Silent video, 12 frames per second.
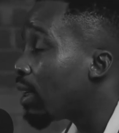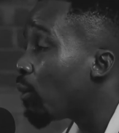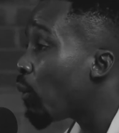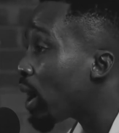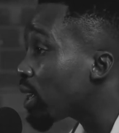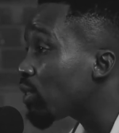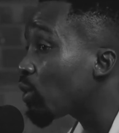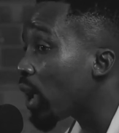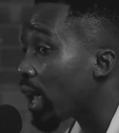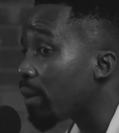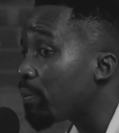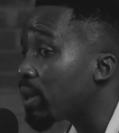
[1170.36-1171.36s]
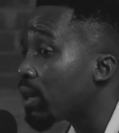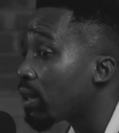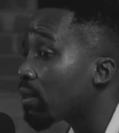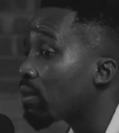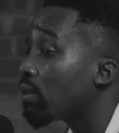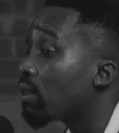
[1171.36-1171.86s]
what is your
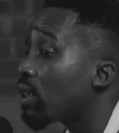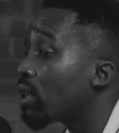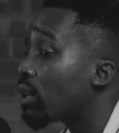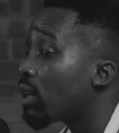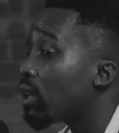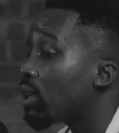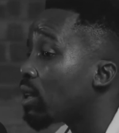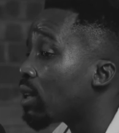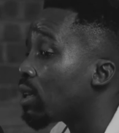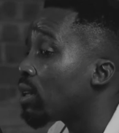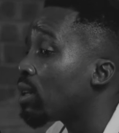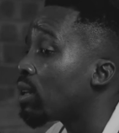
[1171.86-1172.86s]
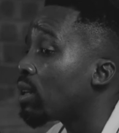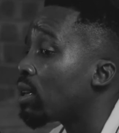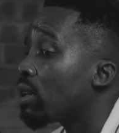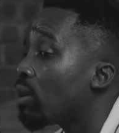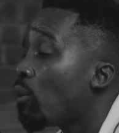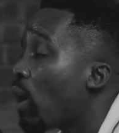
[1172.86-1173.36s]
happiness in
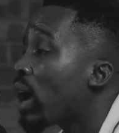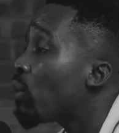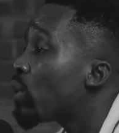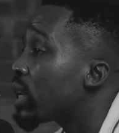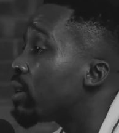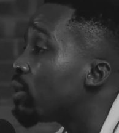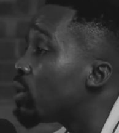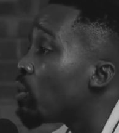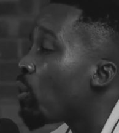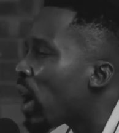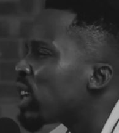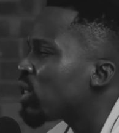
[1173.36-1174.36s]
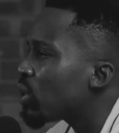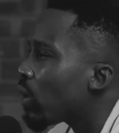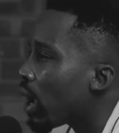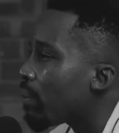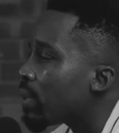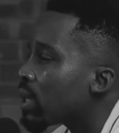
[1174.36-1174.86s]
why should your
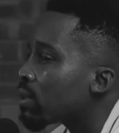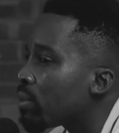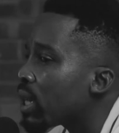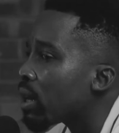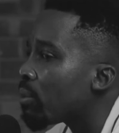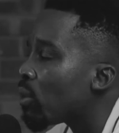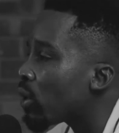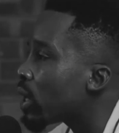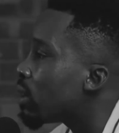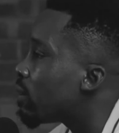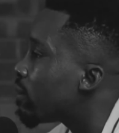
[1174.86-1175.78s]
happiness matter more than